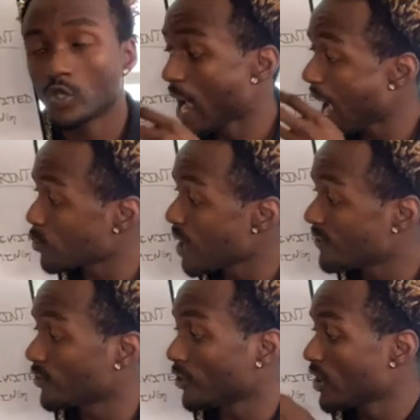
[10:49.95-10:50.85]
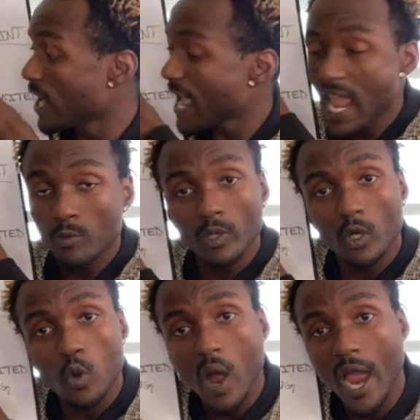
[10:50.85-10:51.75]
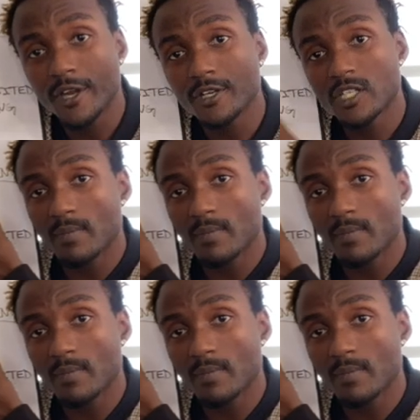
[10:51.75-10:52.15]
However, it requires